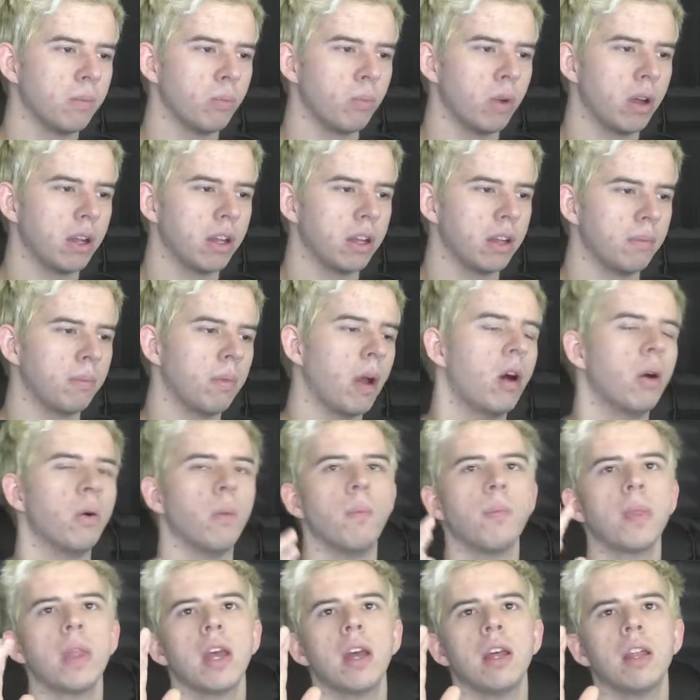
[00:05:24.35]
But oh,
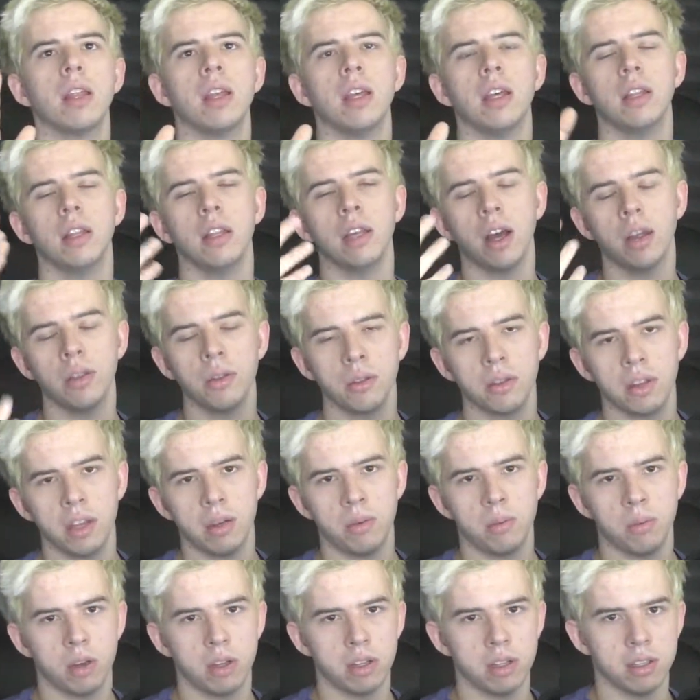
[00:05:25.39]
the other
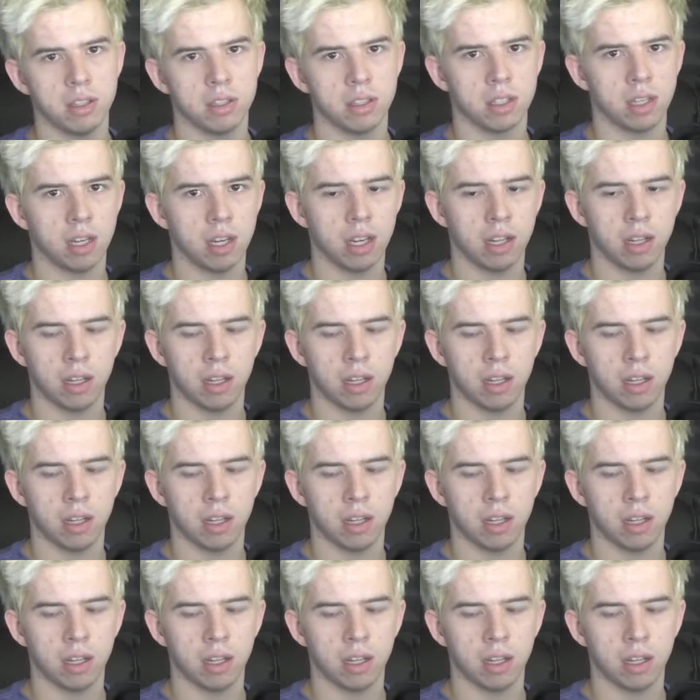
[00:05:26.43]
thing was